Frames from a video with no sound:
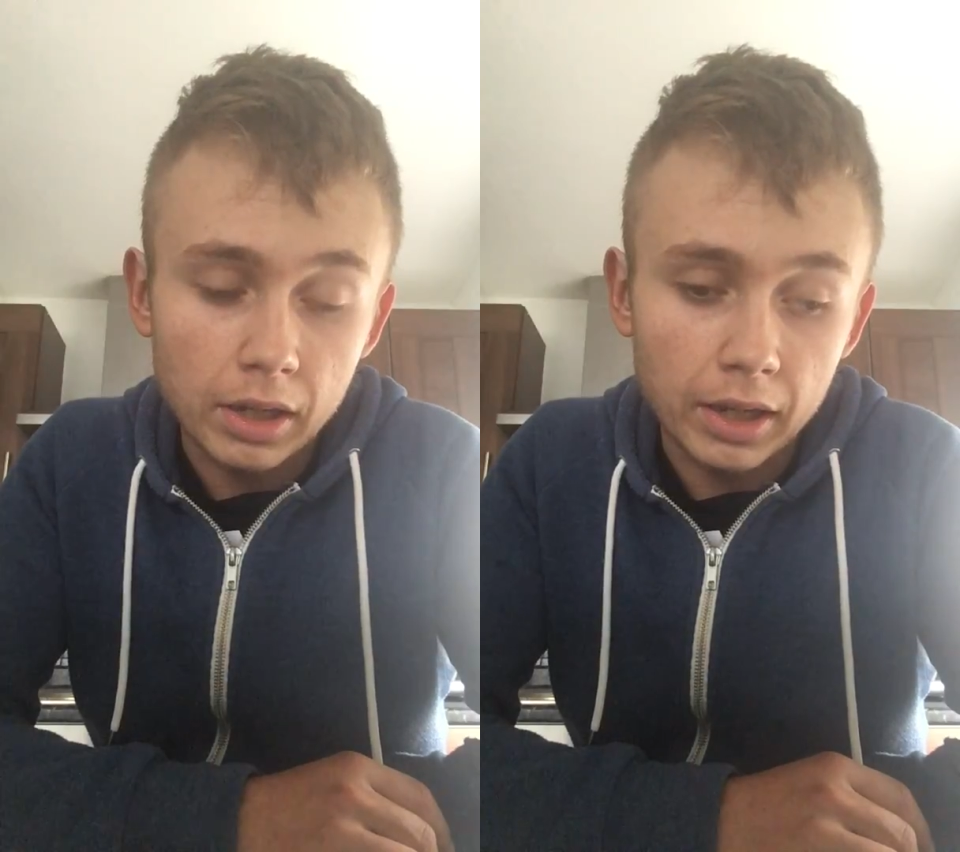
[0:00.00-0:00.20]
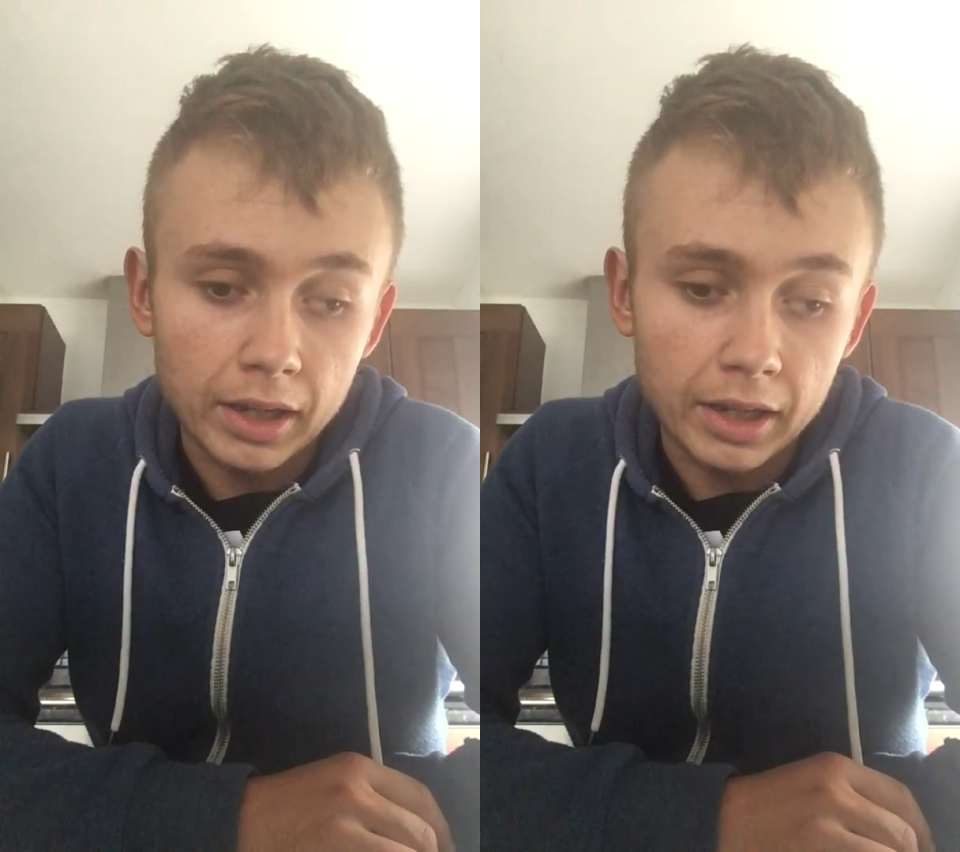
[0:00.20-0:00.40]

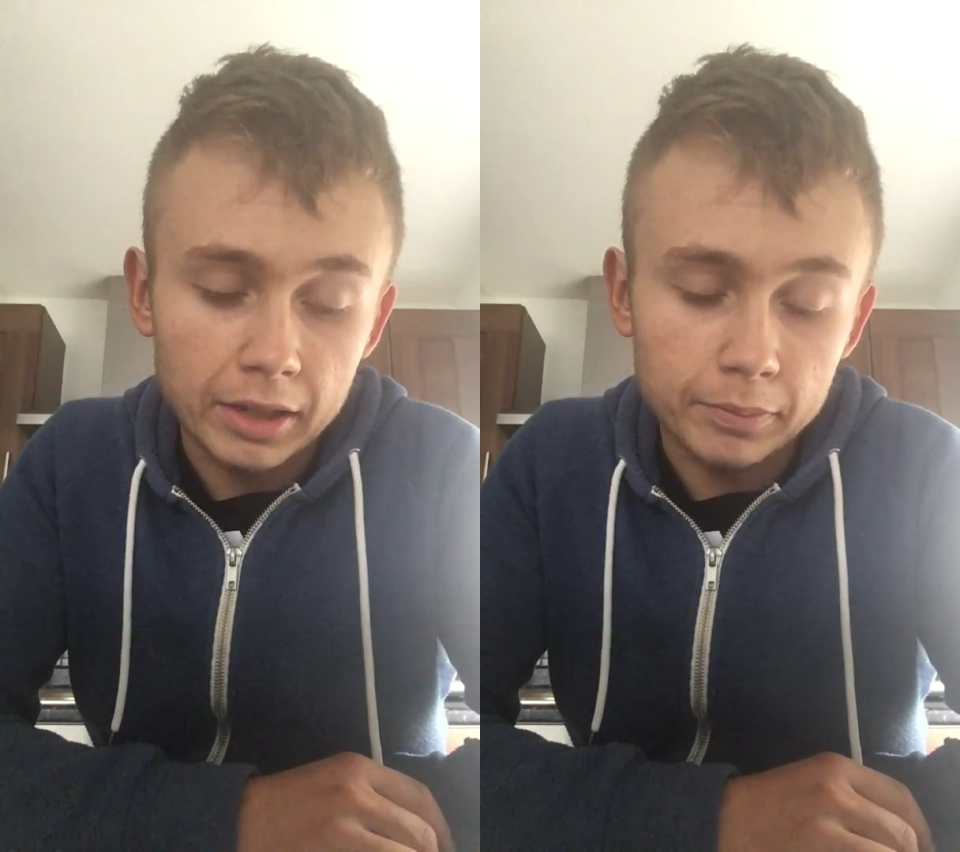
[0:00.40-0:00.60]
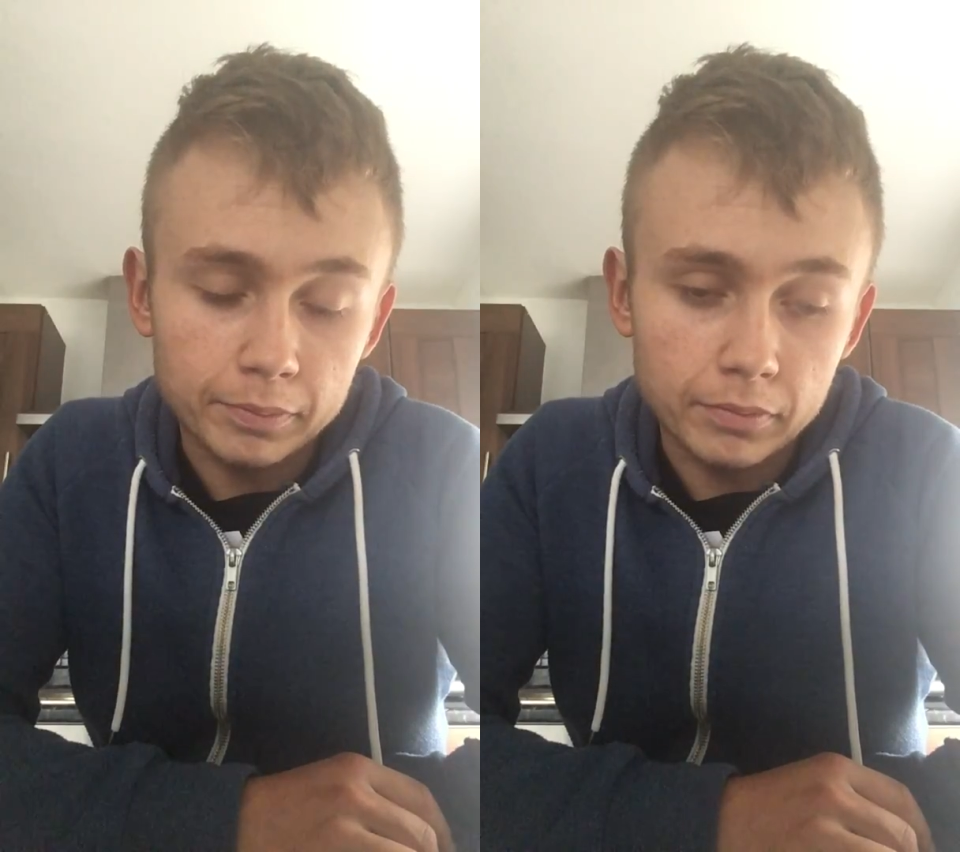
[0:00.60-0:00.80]

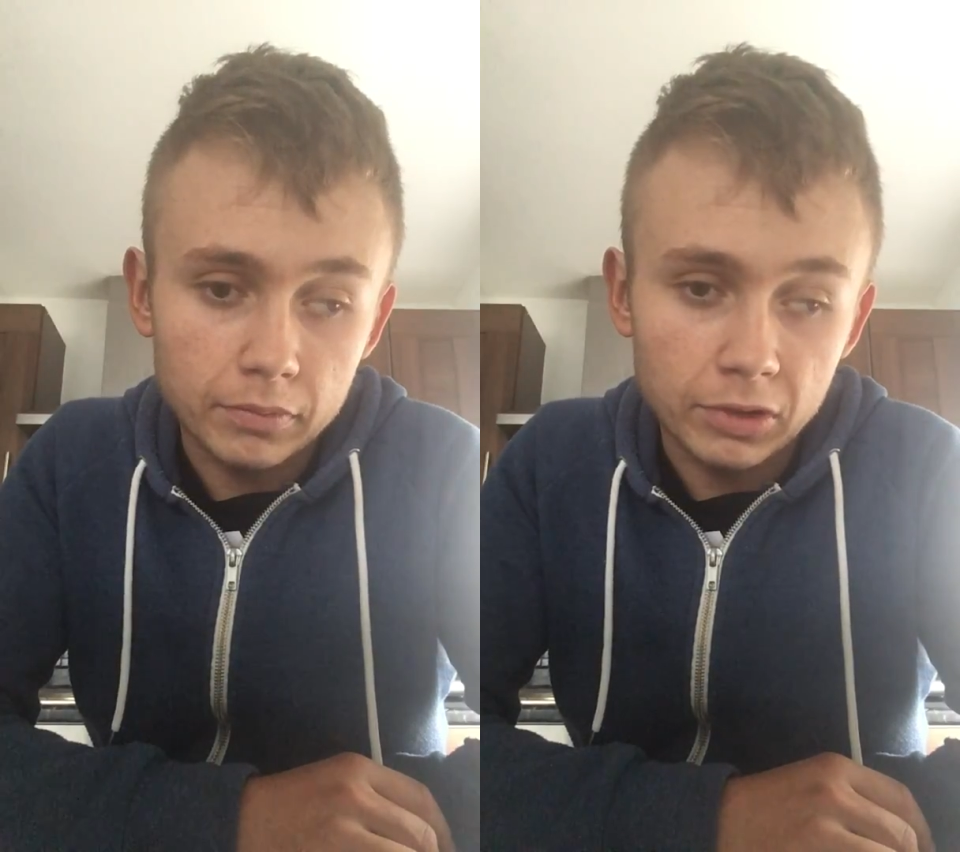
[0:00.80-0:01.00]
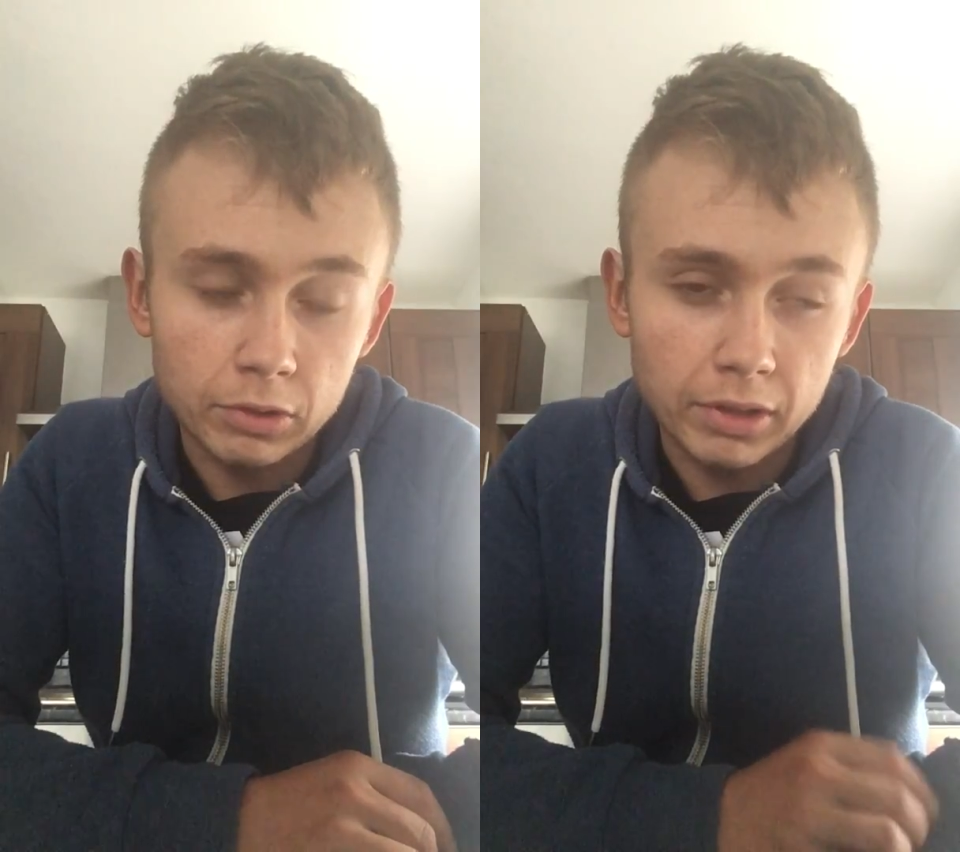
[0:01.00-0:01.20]

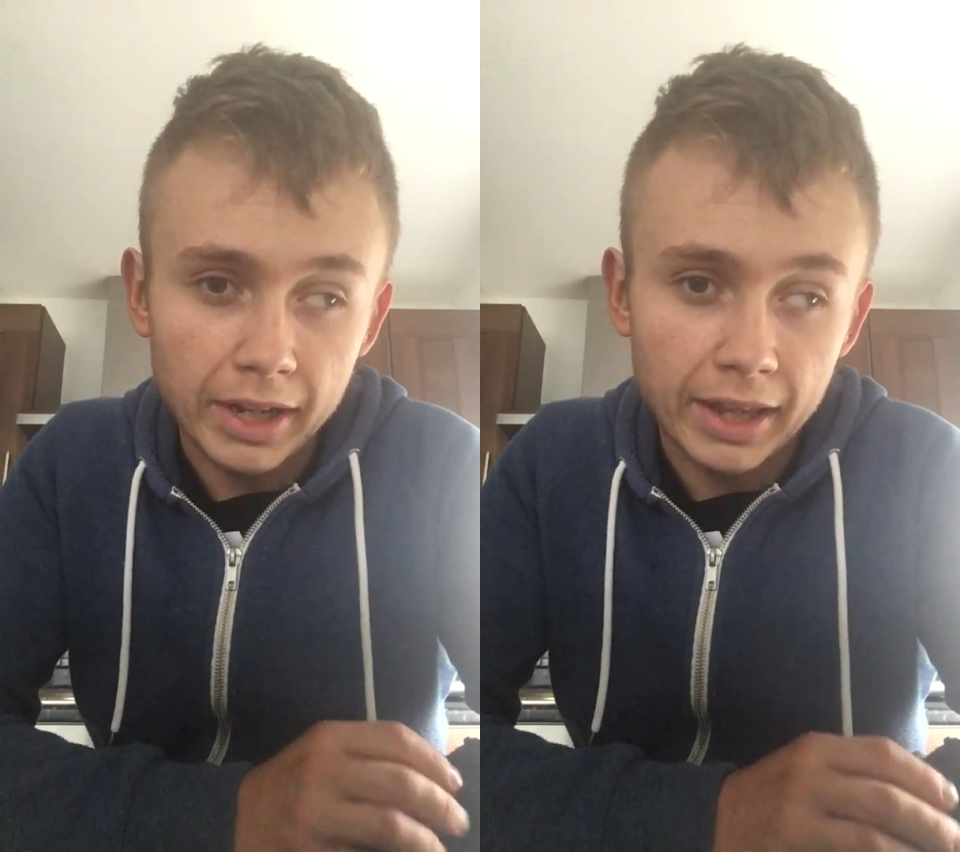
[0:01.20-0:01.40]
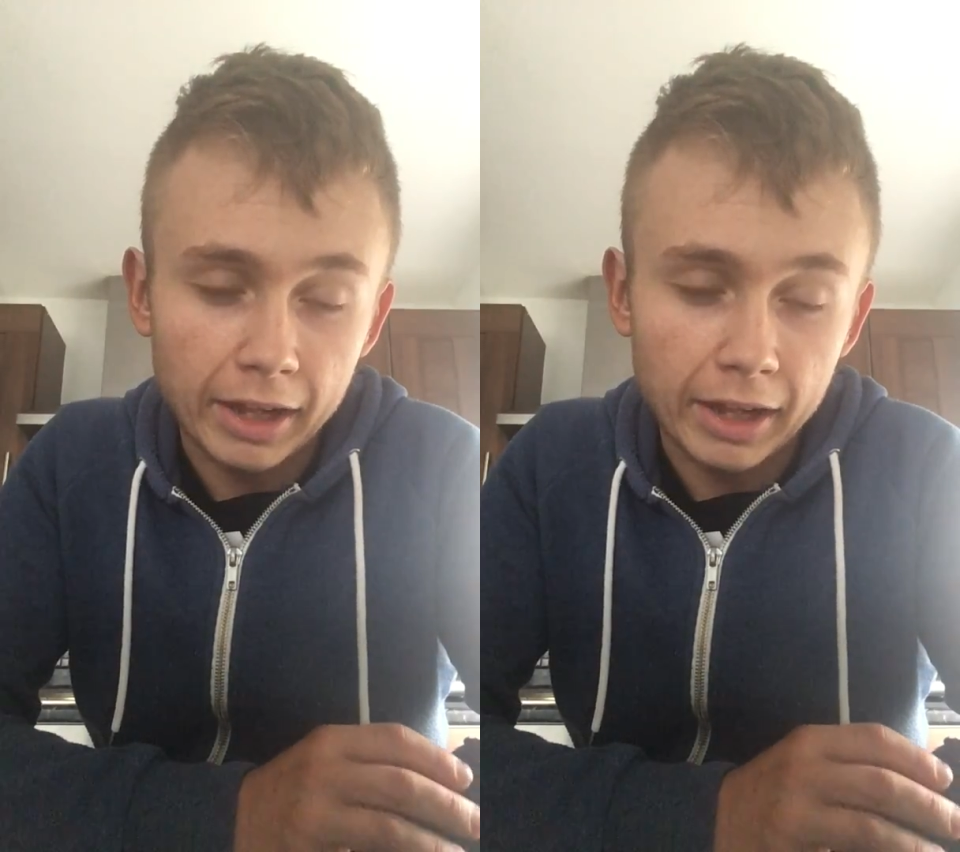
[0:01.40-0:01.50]
So yeah,